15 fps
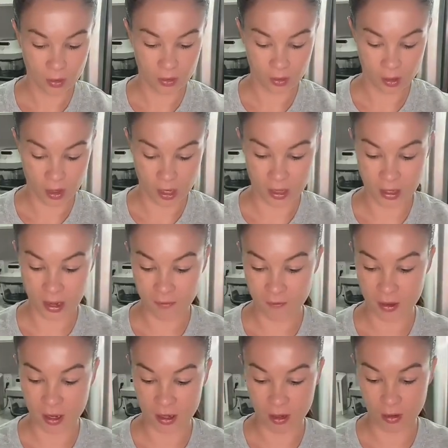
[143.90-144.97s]
All right, that
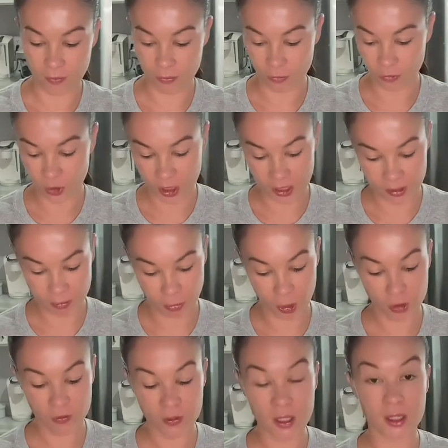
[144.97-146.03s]
fit freaking
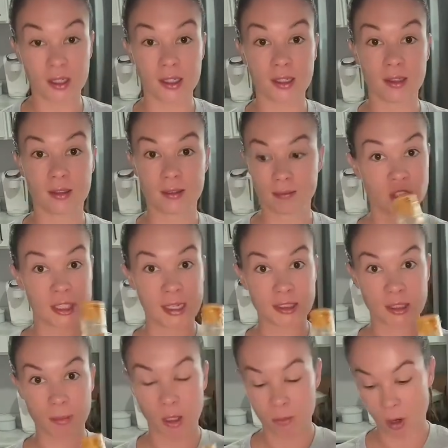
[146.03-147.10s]
perfectly. Take
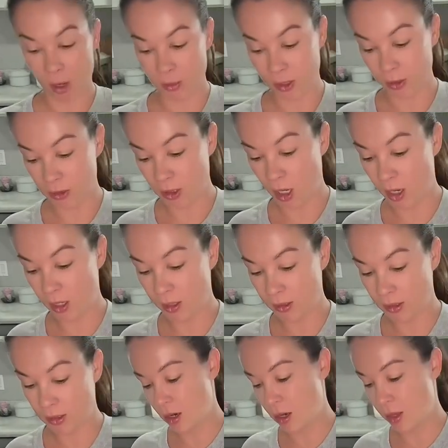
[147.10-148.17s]
some of your barbecue sauce
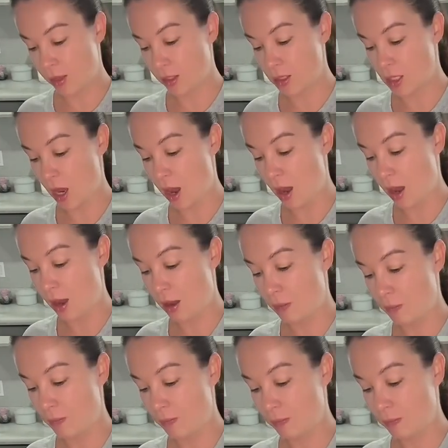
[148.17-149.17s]
on the top.